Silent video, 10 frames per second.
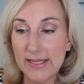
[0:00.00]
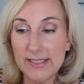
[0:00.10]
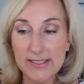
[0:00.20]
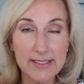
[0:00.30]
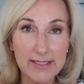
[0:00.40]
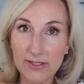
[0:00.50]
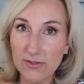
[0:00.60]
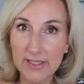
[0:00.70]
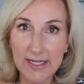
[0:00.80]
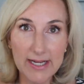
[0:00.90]
This
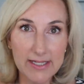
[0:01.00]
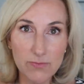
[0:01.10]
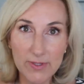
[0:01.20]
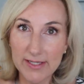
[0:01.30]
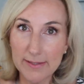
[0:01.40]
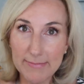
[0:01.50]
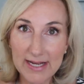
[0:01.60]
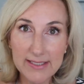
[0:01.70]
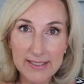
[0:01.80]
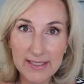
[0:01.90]
literally is one of the
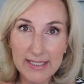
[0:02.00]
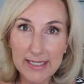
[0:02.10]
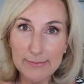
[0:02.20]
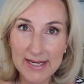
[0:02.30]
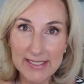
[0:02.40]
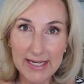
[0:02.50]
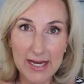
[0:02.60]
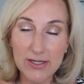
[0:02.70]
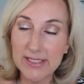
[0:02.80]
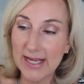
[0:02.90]
best clean
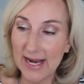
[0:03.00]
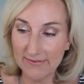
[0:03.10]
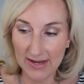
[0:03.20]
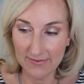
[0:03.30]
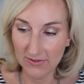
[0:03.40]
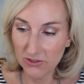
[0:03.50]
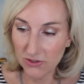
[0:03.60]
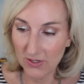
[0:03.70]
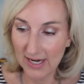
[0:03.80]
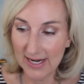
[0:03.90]
mascaras I've ever
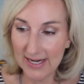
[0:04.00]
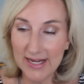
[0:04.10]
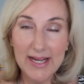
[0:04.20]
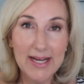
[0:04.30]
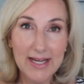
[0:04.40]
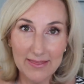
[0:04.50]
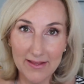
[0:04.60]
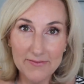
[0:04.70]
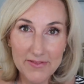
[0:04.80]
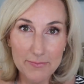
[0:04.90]
tried.
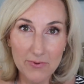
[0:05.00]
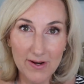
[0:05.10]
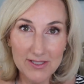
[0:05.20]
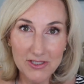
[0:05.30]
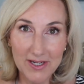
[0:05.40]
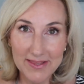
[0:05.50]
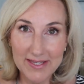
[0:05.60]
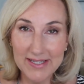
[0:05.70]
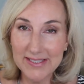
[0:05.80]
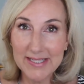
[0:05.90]
Love the brush on
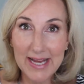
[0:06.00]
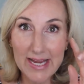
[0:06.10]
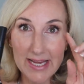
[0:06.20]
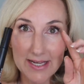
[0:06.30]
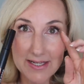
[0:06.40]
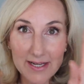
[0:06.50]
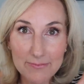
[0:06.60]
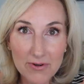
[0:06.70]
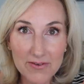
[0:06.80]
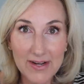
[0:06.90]
this and
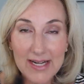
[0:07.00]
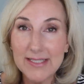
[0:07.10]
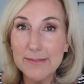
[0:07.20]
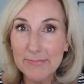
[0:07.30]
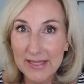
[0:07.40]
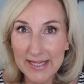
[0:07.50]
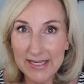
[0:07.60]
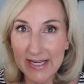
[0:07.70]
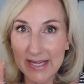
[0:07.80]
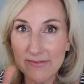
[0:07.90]
it provides
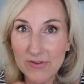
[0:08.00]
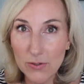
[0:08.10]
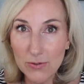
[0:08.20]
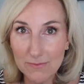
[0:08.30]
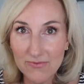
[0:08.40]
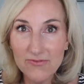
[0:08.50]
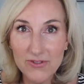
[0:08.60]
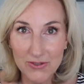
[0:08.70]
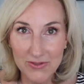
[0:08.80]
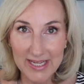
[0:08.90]
plenty of oomph
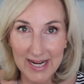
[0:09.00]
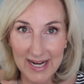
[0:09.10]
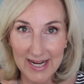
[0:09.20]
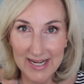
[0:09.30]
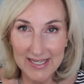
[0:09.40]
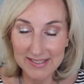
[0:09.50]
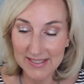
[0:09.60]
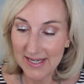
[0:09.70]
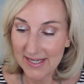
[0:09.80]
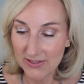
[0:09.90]
to the
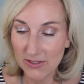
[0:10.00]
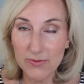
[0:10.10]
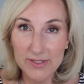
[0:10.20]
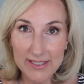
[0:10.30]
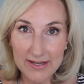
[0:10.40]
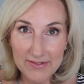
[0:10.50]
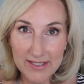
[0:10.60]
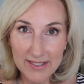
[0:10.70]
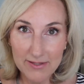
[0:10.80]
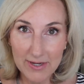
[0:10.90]
eyes. So
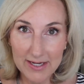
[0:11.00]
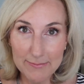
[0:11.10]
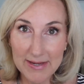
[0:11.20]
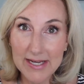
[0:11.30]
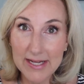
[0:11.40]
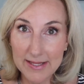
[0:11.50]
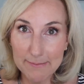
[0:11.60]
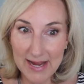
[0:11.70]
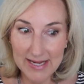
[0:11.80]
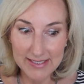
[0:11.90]
definitely recommend the
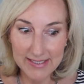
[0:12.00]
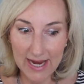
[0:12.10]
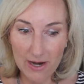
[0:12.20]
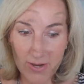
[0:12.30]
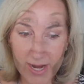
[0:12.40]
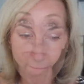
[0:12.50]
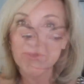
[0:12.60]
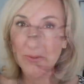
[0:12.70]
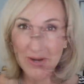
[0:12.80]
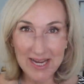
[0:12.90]
mascara.
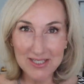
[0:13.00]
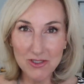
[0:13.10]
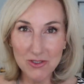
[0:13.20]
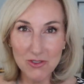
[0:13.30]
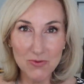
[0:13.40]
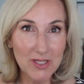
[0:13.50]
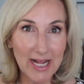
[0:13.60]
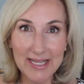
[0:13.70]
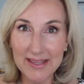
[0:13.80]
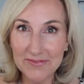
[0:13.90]
So as usual,
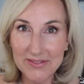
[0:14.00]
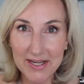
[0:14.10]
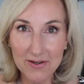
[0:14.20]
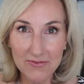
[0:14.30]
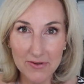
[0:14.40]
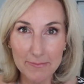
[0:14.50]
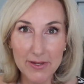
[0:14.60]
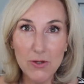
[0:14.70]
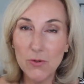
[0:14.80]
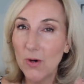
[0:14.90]
I love to hear from
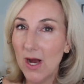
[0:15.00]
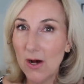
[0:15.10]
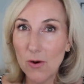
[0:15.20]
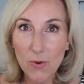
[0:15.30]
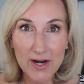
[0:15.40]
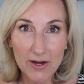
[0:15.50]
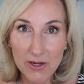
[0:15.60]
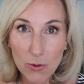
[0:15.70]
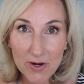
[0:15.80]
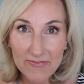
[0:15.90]
you. What are
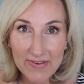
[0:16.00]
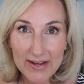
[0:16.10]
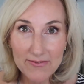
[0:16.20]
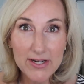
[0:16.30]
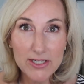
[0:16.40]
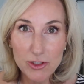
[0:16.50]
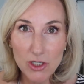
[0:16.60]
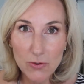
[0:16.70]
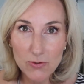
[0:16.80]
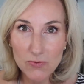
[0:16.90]
your favorite
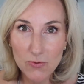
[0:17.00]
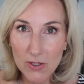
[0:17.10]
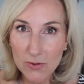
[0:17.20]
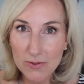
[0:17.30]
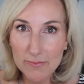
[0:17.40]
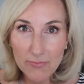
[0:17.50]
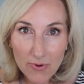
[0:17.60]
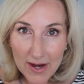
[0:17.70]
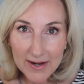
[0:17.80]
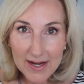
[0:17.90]
Jones Road
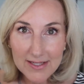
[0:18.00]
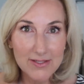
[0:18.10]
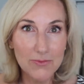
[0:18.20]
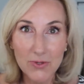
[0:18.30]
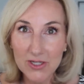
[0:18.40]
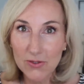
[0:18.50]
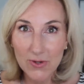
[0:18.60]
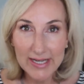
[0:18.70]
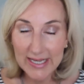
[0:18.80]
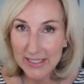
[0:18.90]
products? What do
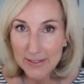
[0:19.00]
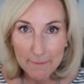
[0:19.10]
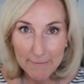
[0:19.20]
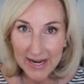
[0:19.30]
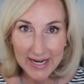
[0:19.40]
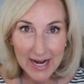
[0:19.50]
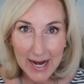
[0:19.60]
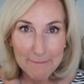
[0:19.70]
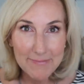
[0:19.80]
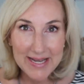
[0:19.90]
I need to pick
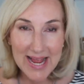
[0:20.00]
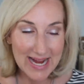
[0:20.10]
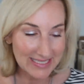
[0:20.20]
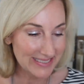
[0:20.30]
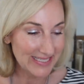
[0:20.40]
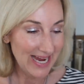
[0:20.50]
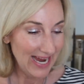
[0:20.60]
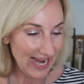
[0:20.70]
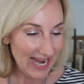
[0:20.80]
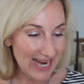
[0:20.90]
up next?
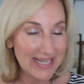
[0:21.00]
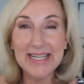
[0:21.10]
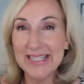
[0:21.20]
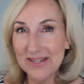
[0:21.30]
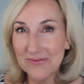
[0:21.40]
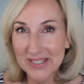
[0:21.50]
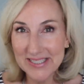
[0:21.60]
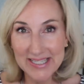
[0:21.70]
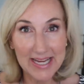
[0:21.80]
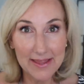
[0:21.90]
And I did want to
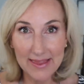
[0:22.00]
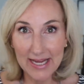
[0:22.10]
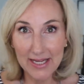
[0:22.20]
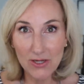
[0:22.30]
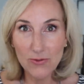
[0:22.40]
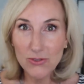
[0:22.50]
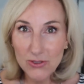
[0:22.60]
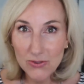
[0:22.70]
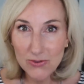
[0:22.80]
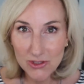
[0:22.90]
say thank you
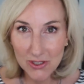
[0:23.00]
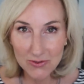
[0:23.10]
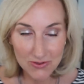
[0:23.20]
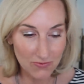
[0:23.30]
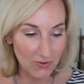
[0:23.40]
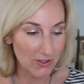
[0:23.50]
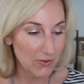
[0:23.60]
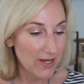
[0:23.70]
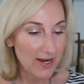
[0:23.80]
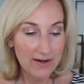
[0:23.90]
to Jones
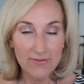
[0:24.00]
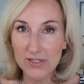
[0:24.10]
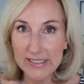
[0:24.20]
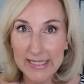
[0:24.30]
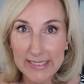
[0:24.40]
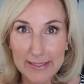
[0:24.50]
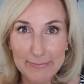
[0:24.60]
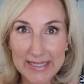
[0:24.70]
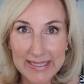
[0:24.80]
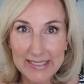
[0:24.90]
Road for sending
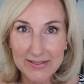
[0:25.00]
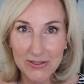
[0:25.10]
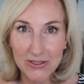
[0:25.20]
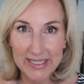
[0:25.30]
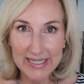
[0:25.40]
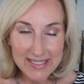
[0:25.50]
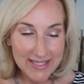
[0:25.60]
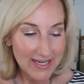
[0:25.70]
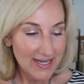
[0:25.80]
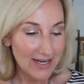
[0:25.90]
me these
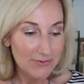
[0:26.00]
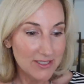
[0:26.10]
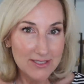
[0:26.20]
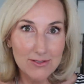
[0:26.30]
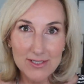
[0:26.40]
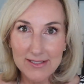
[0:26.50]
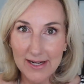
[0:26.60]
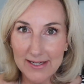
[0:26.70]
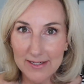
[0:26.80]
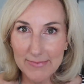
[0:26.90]
goodies. I was so
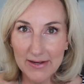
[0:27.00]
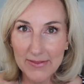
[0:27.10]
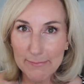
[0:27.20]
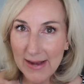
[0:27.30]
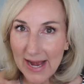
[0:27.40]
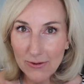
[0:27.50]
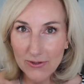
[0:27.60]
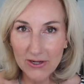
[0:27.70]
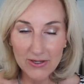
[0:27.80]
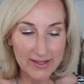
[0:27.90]
excited about the
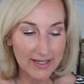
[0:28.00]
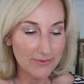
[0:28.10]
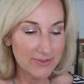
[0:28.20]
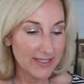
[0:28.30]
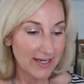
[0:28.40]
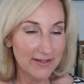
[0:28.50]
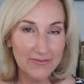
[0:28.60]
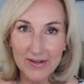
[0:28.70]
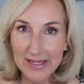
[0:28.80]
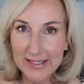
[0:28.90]
powder that it was kind
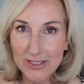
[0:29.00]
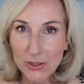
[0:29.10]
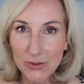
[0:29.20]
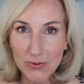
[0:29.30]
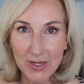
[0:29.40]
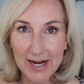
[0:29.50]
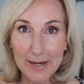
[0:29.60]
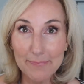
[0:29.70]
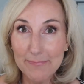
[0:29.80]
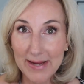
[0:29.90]
of fun to
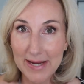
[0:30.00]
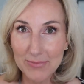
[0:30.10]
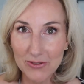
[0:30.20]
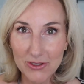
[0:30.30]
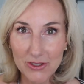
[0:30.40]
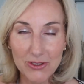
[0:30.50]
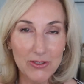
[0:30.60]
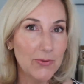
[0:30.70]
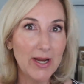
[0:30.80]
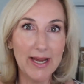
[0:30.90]
um, be be able to
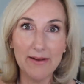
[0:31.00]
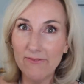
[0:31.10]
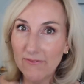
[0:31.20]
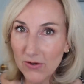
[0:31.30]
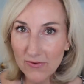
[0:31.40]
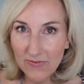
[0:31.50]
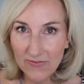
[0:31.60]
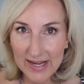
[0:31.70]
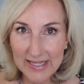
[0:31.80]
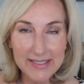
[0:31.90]
do a full
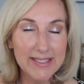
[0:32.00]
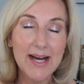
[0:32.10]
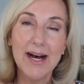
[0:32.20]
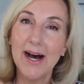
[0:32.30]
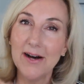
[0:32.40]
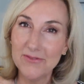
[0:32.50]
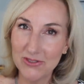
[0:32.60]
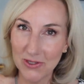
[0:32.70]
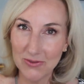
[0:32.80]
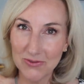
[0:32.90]
face of
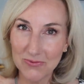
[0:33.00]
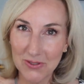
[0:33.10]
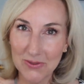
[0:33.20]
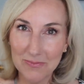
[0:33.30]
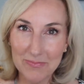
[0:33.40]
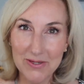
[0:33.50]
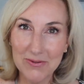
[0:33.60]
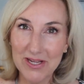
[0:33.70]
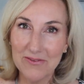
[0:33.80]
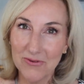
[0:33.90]
Jones Road
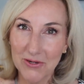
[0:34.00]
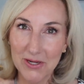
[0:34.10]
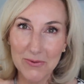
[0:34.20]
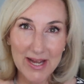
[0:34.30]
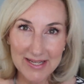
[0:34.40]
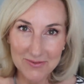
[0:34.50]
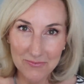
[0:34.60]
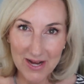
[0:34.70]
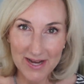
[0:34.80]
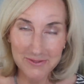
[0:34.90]
Beauty for you as
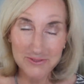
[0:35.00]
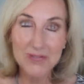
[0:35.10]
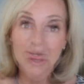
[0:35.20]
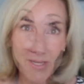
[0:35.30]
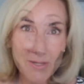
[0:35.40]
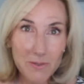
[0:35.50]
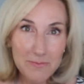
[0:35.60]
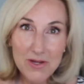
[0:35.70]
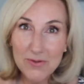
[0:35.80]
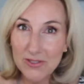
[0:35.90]
well. So I
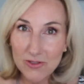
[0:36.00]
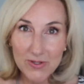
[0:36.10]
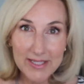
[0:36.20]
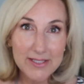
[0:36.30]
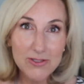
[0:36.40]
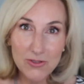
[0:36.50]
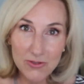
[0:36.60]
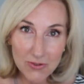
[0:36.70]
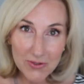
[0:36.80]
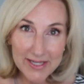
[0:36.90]
hope you enjoyed this
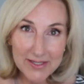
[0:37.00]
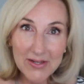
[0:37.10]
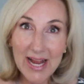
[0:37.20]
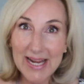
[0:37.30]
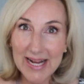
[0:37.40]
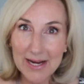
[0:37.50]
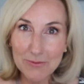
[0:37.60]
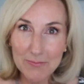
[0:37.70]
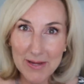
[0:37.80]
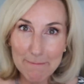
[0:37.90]
tutorial and I
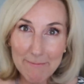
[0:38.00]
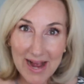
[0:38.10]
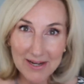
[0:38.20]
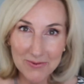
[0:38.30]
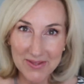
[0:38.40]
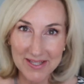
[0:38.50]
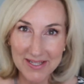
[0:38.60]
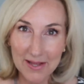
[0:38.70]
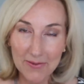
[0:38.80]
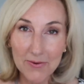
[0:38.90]
will be back with
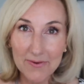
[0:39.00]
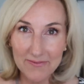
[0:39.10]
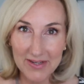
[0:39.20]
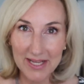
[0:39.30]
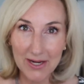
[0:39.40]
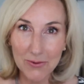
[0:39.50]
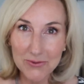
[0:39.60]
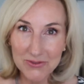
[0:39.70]
another video